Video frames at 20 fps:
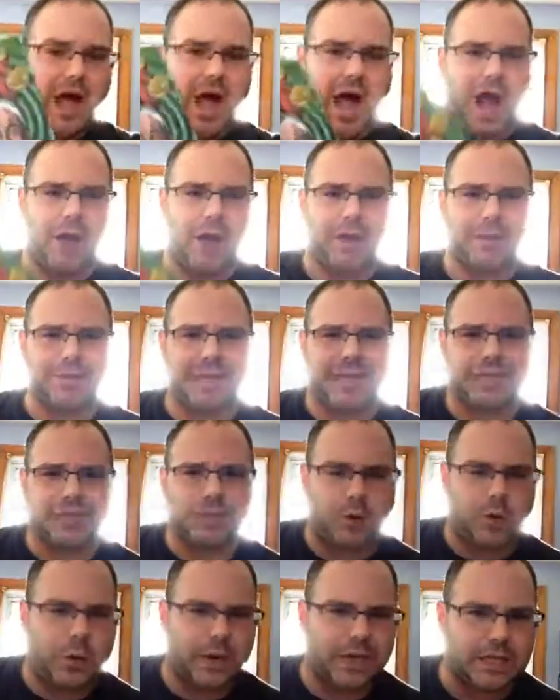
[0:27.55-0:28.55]
All right, I'm going to get
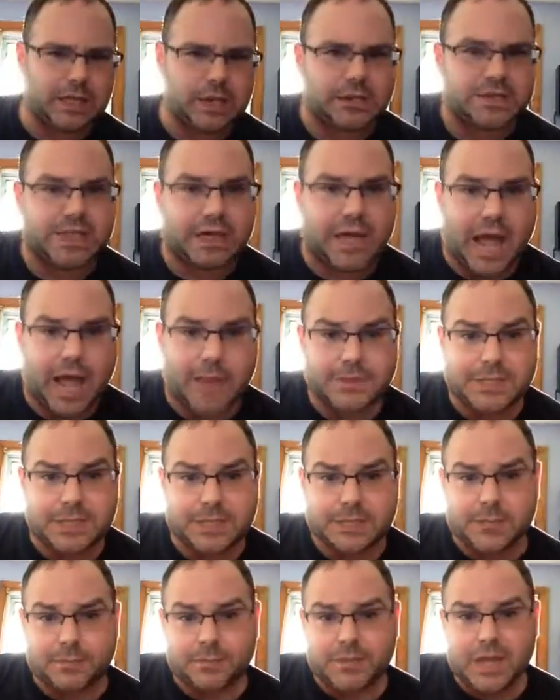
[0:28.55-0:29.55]
to a quick little
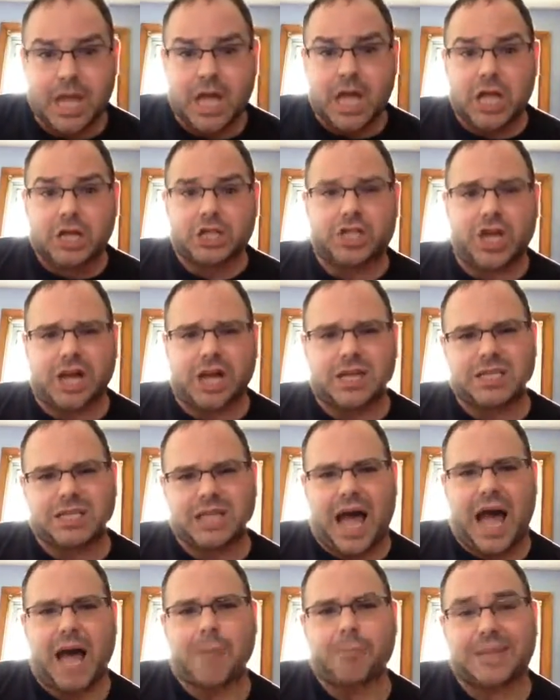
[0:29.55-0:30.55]
synopsis. Chuck
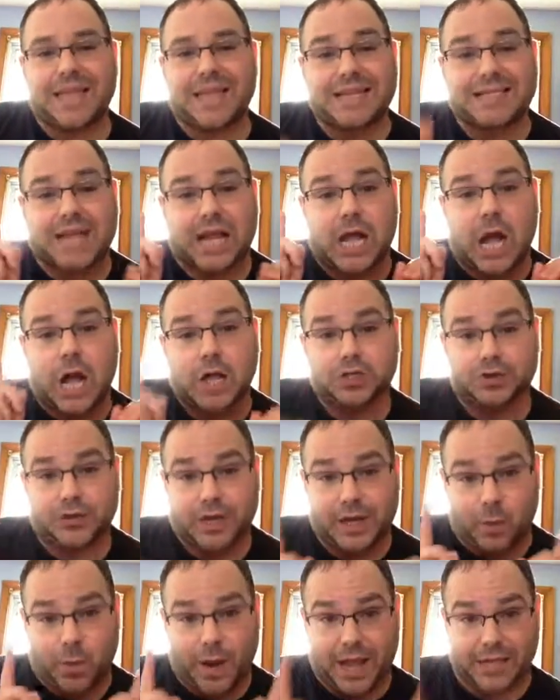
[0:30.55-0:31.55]
Scott plays a
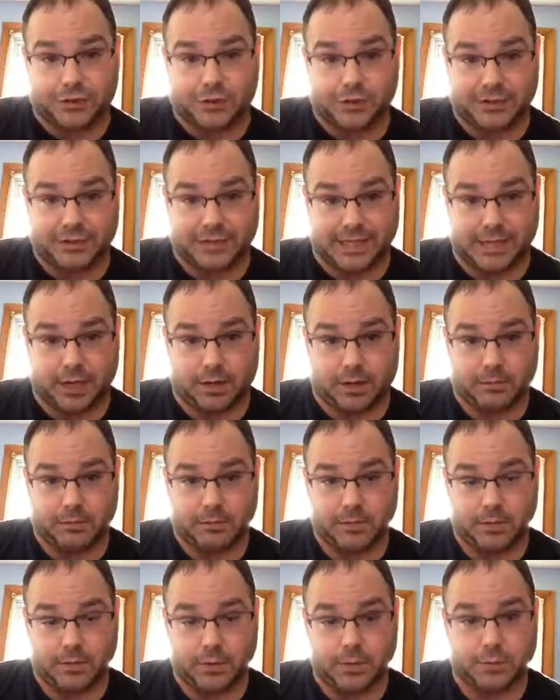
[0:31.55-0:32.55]
country and western singer.
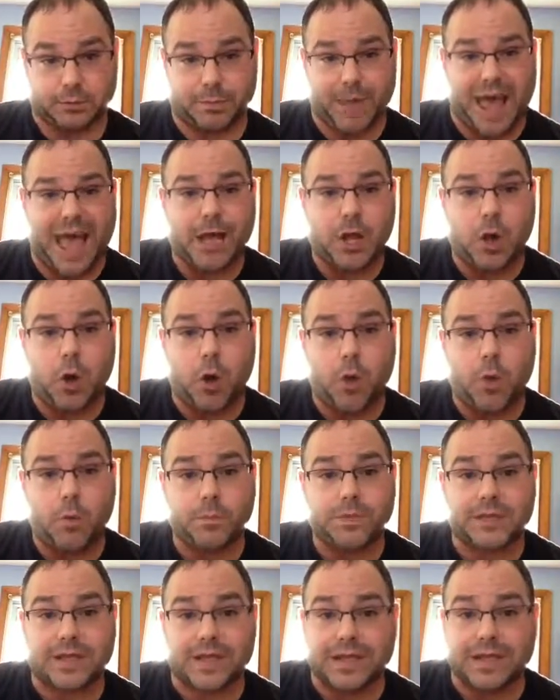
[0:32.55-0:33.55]
He goes back
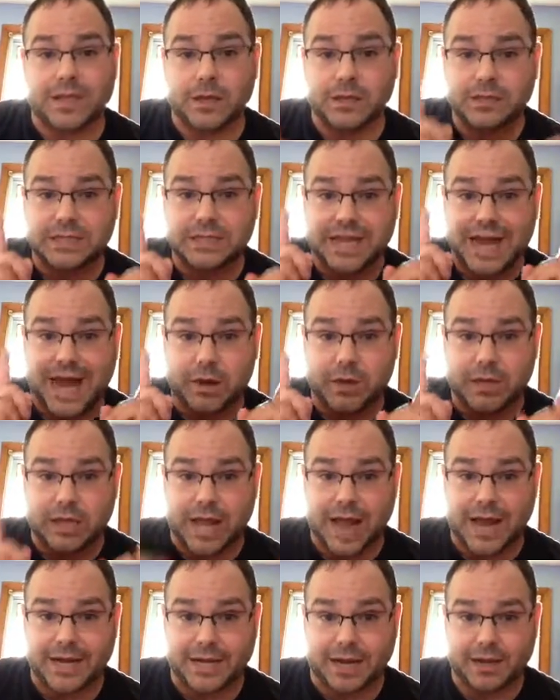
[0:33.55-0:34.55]
home to the hills of
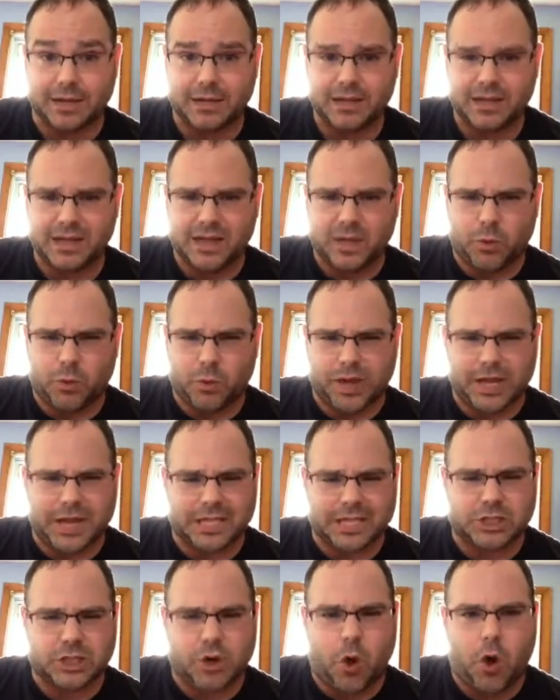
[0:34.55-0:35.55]
Carolina, where he
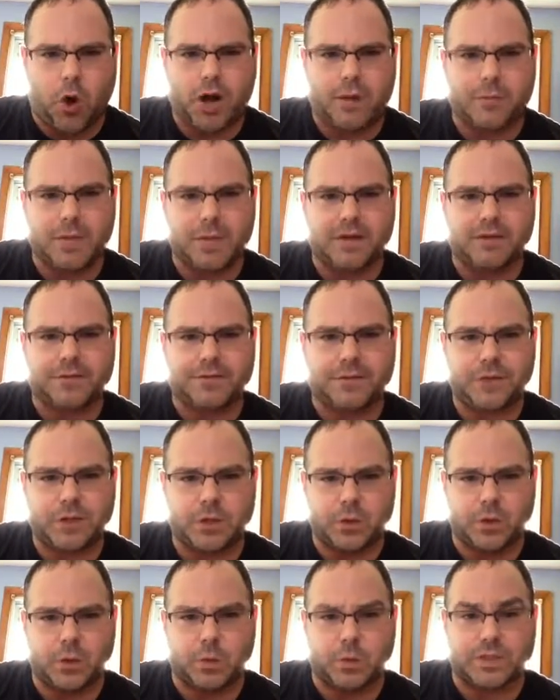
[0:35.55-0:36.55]
gets caught up in a
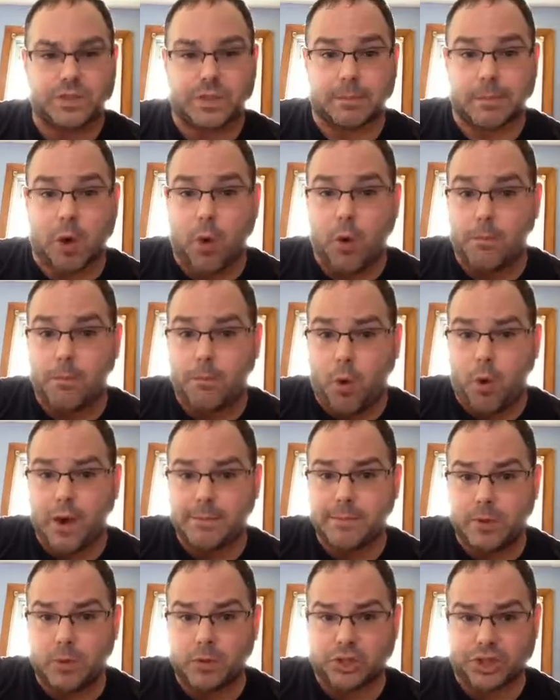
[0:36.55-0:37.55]
feud with some
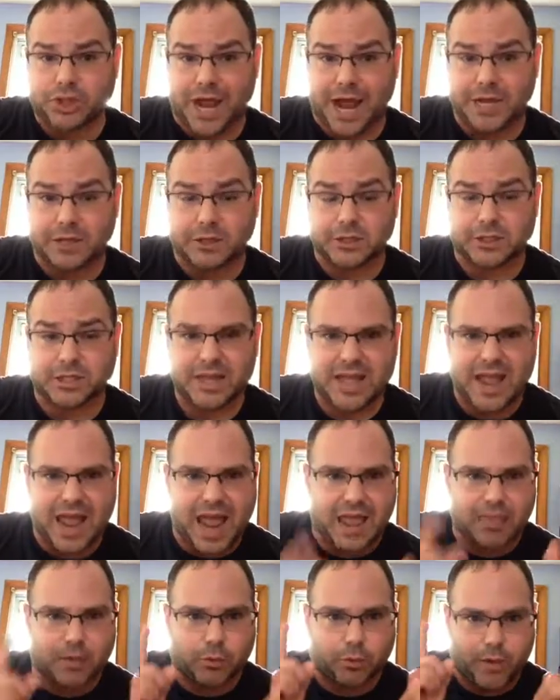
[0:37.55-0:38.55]
homeboy moonshiners
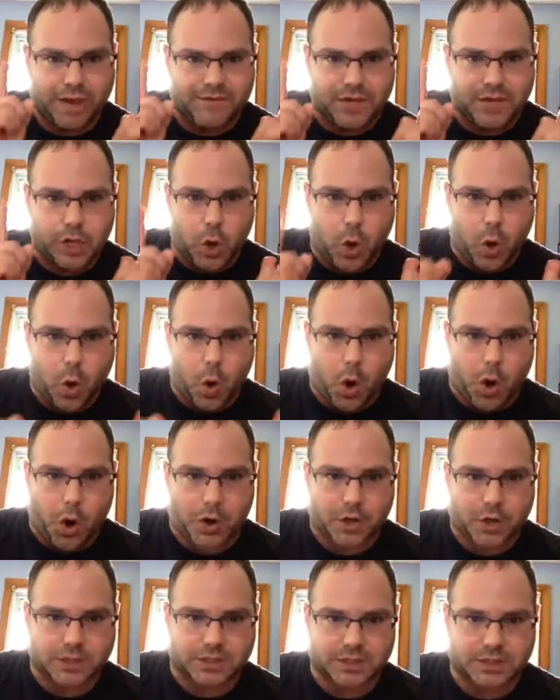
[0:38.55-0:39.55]
and the
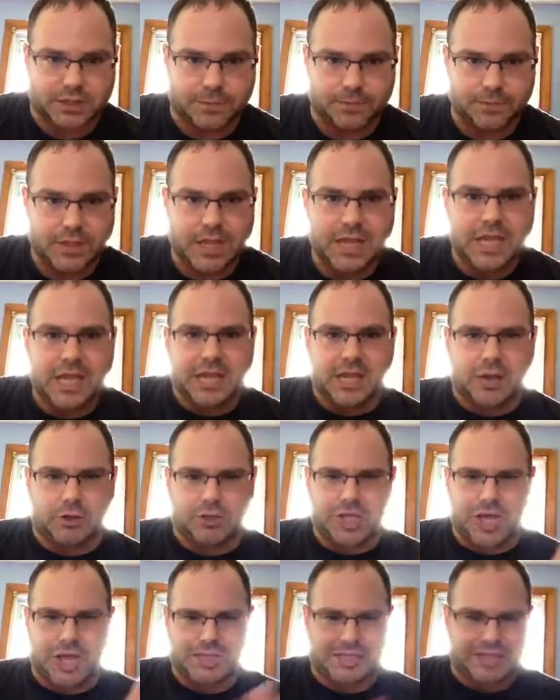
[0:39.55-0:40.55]
Revenors. You know,
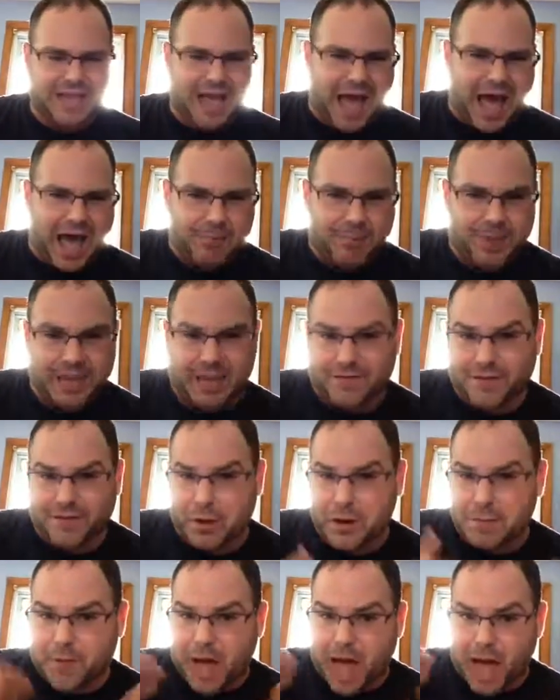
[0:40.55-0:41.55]
Chuck Scott, being a
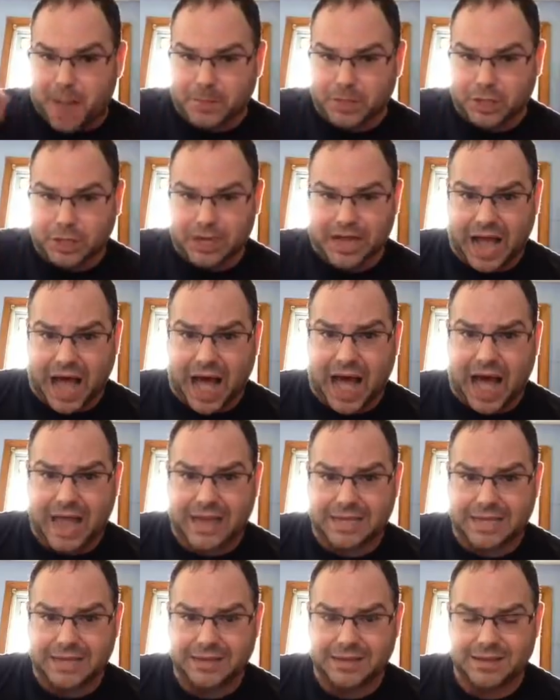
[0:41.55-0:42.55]
very popular
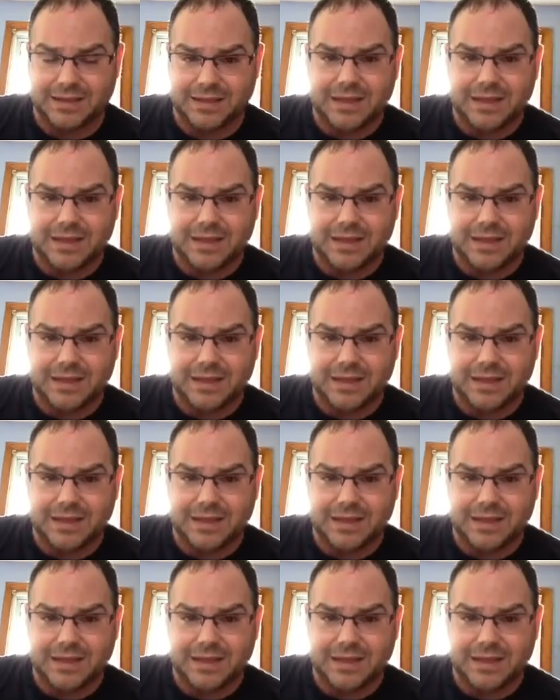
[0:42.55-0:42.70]
guy,